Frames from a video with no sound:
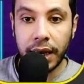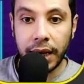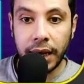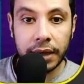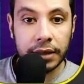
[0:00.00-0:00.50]

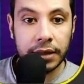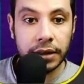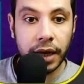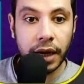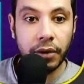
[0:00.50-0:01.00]
And
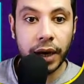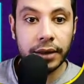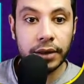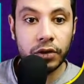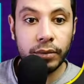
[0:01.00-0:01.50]
now I
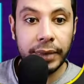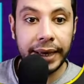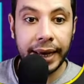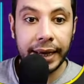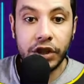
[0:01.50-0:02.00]
need to
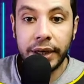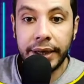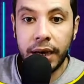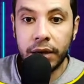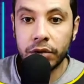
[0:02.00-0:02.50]
make a
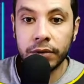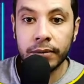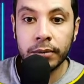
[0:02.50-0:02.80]
checkout.